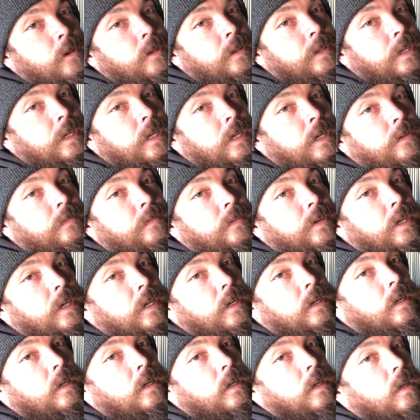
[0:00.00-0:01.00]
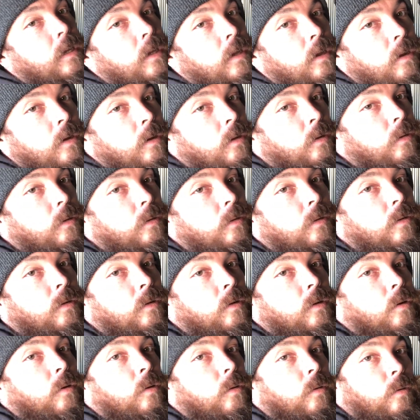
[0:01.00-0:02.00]
on the end of it.
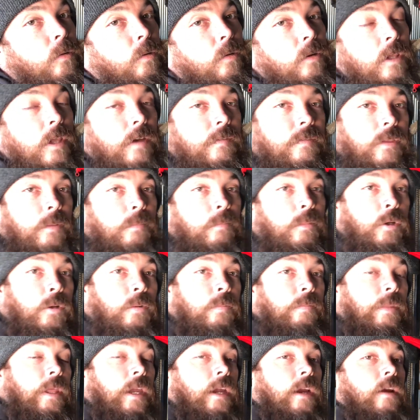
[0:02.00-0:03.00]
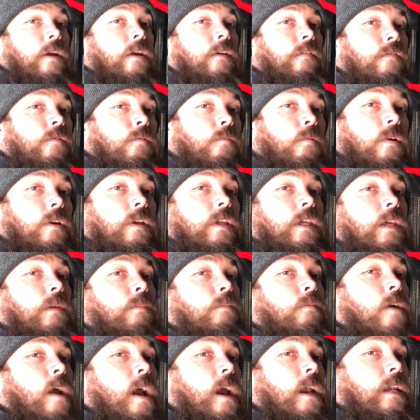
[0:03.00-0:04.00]
Or left the boom there if you want to
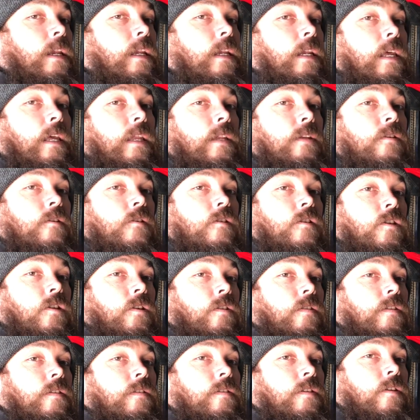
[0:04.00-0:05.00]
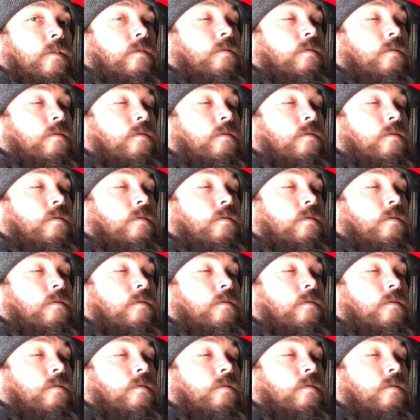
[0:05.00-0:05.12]
keep riding it and just turn this